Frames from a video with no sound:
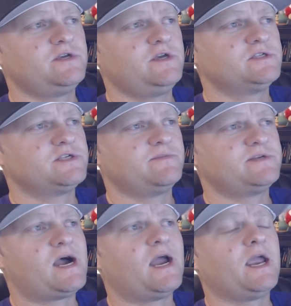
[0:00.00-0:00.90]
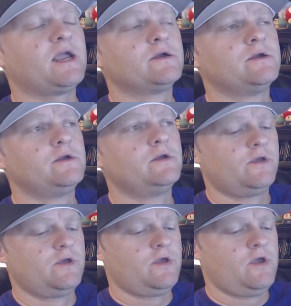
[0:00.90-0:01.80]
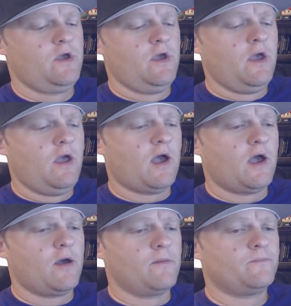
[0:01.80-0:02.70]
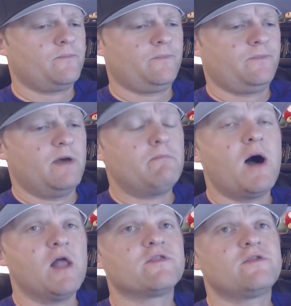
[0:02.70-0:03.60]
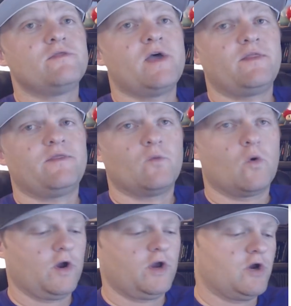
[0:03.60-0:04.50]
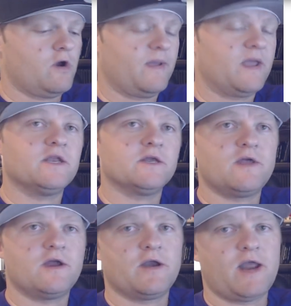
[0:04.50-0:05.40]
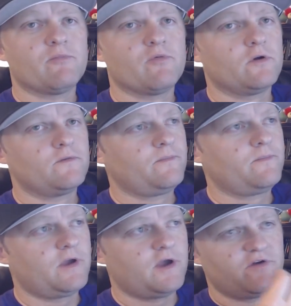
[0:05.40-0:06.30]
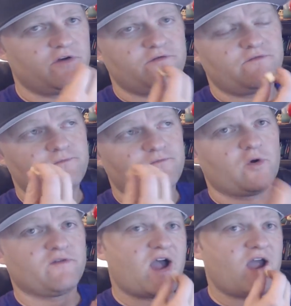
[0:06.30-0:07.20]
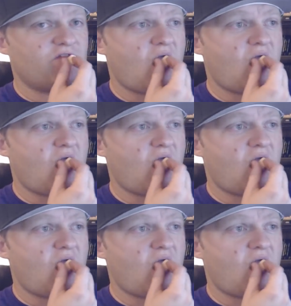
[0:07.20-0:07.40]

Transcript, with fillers: He ends up dying um, the month that the war in Europe ended, there in April of, of forty-five.